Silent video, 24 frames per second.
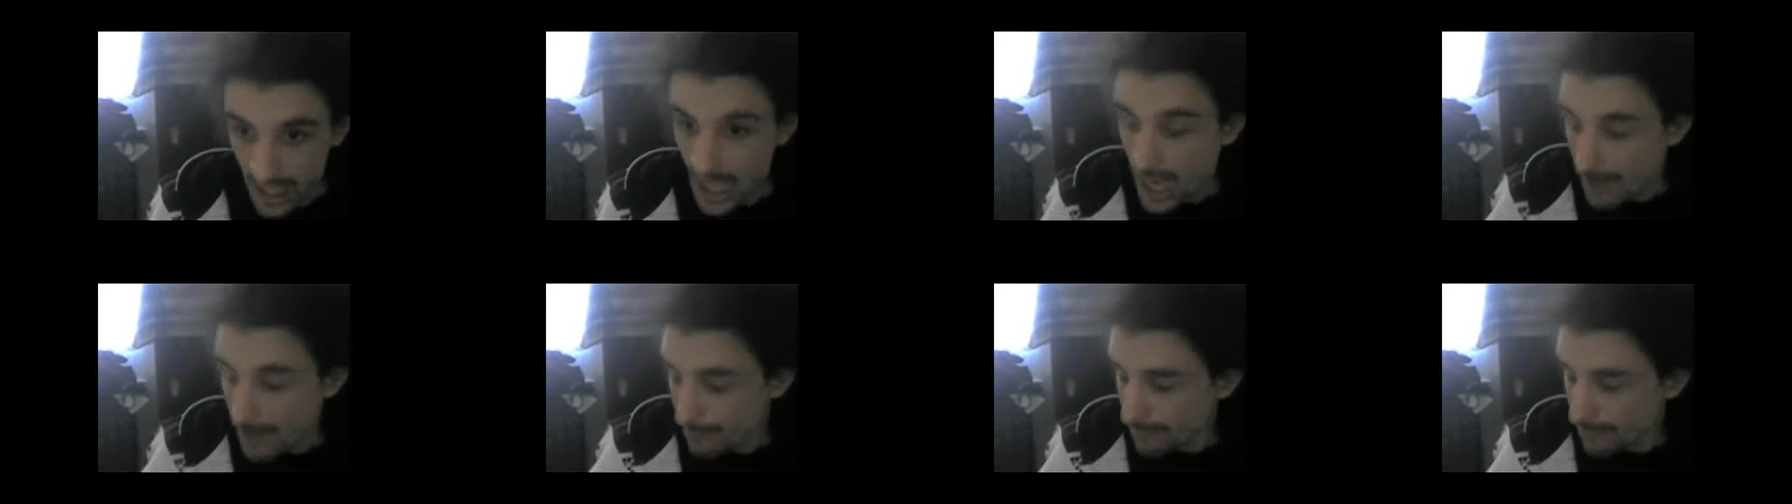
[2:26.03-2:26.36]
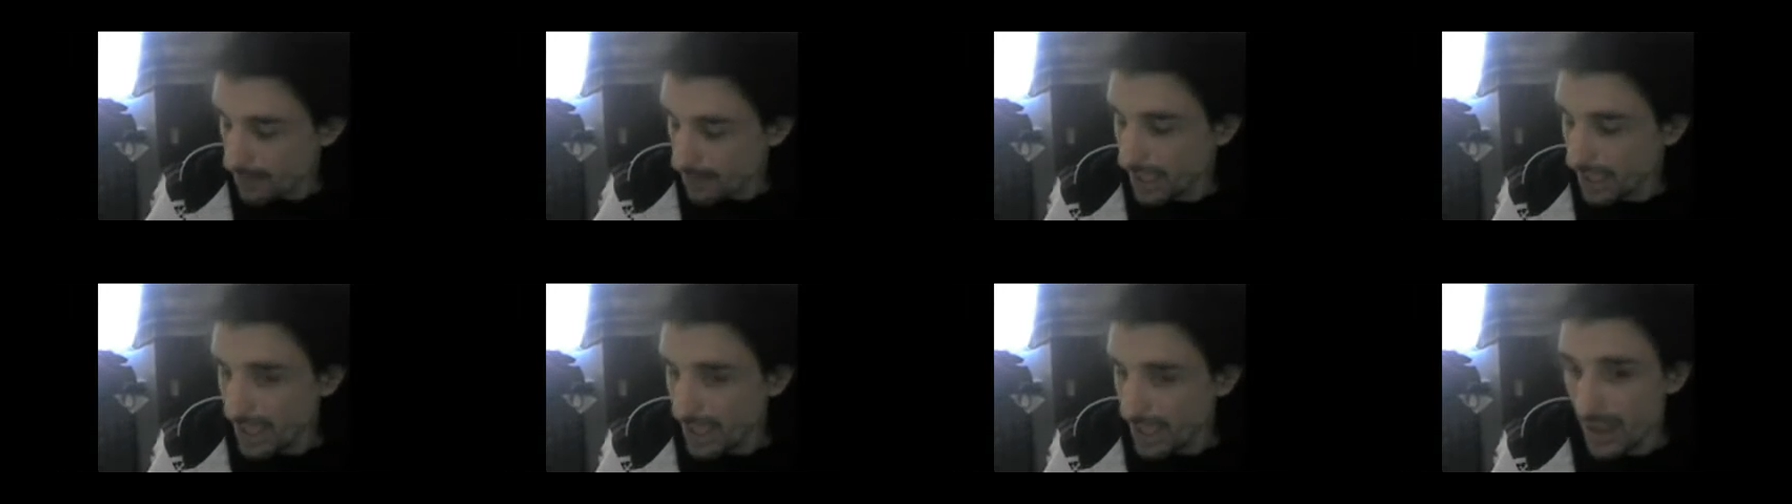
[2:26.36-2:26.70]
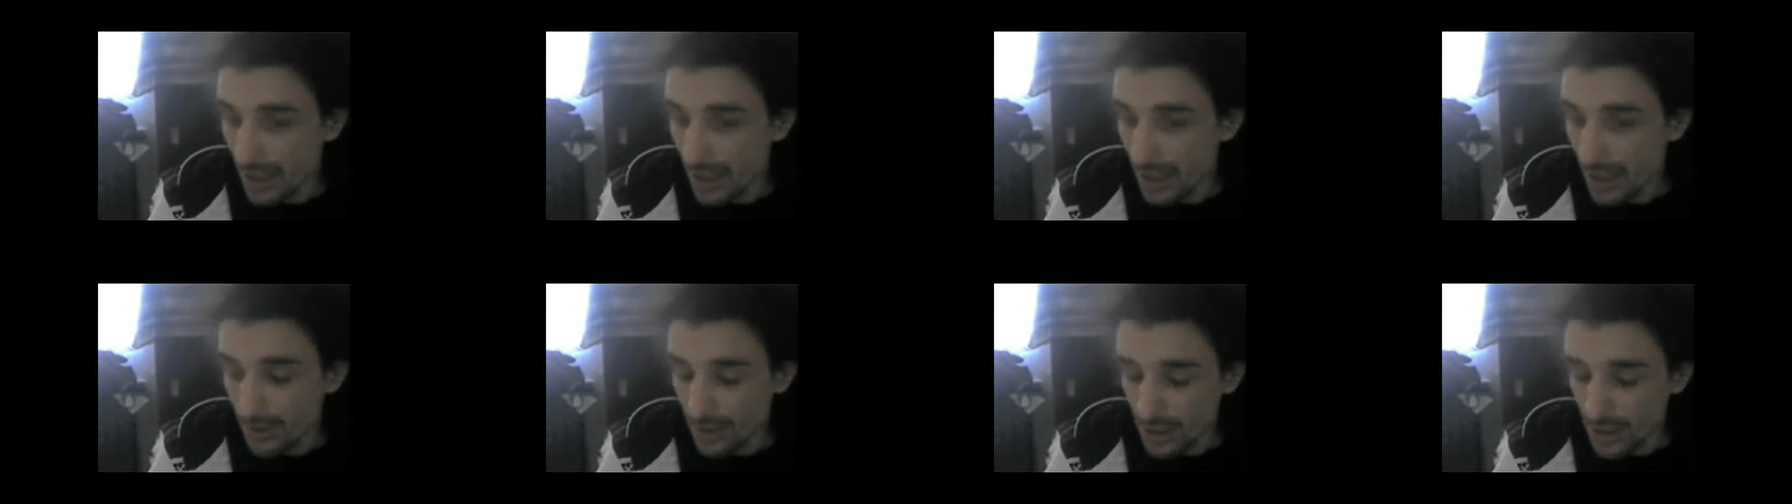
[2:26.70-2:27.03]
by
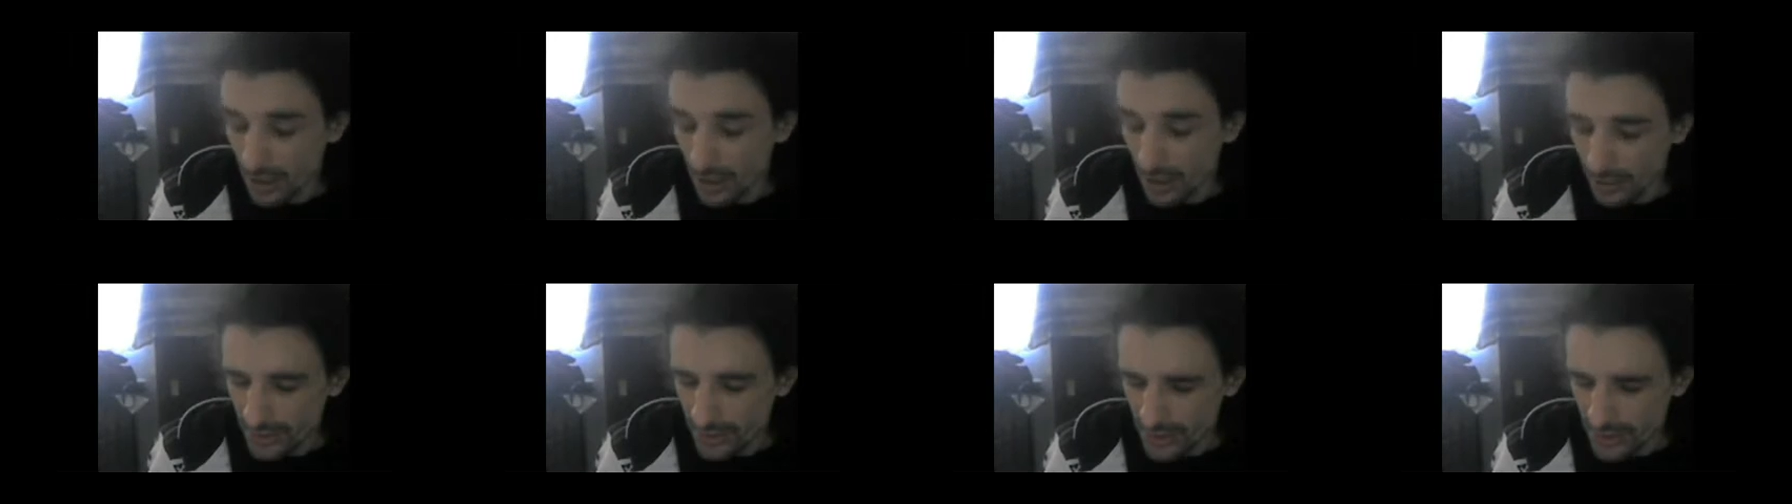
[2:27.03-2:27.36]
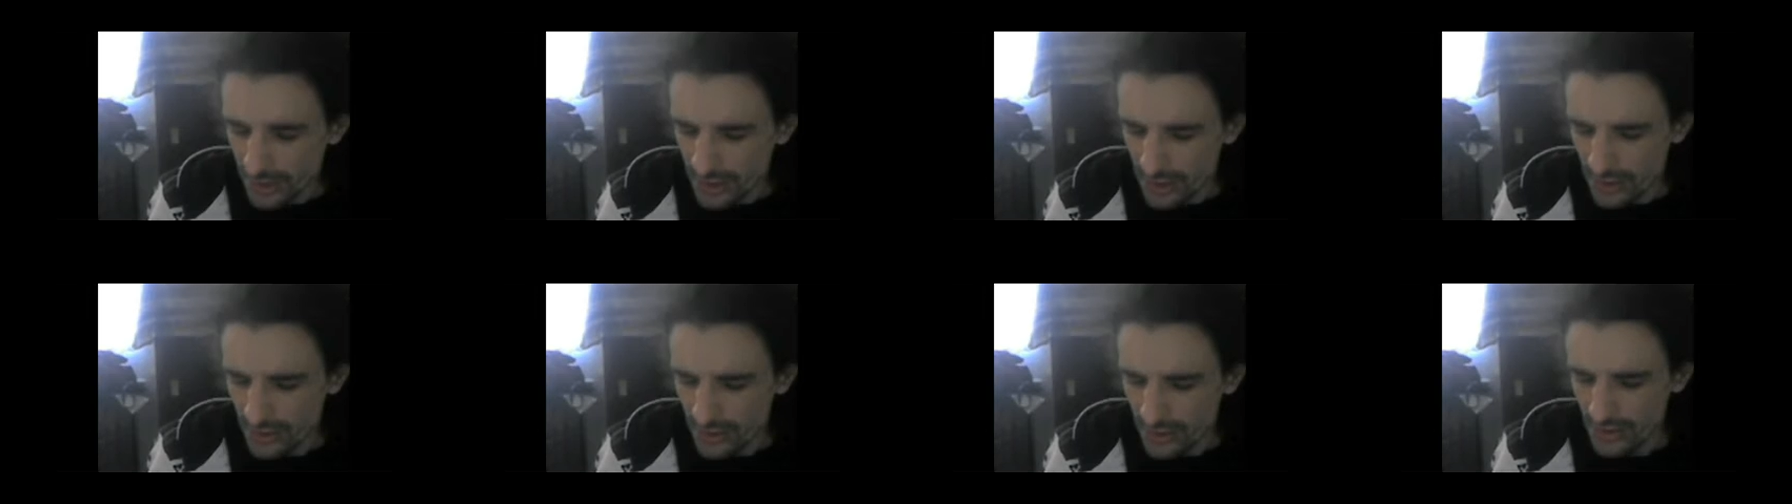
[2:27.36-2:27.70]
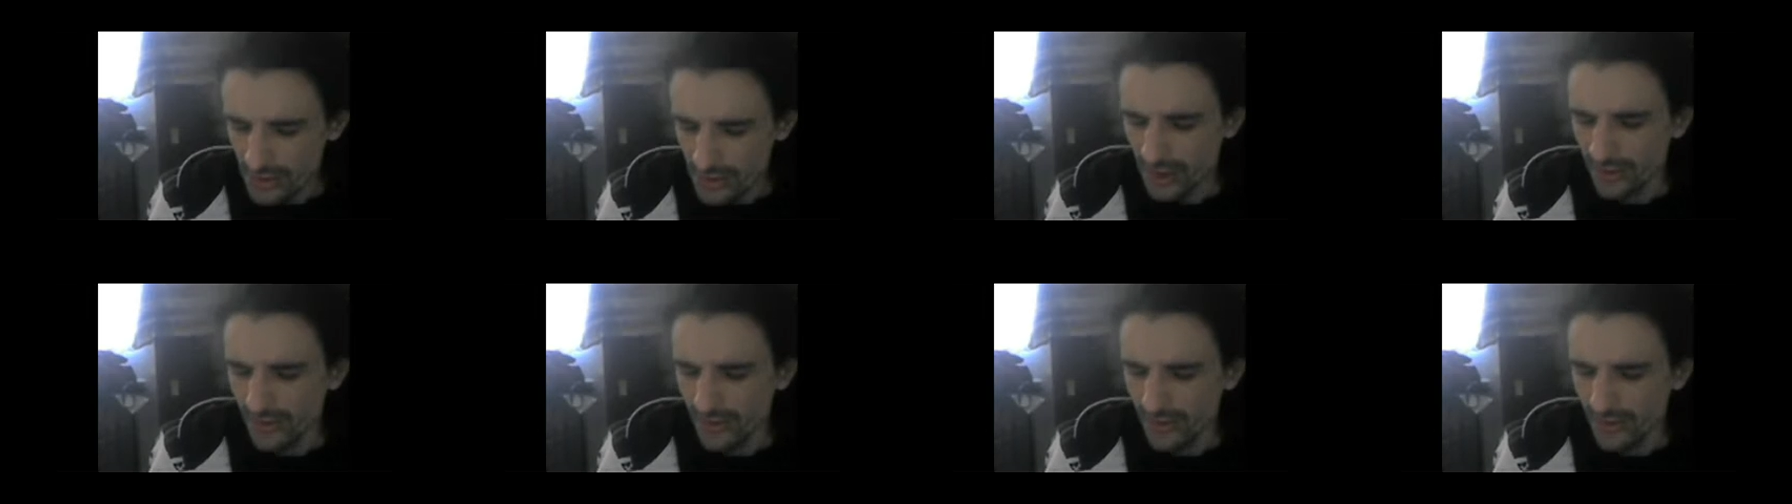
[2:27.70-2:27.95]
constitutes of her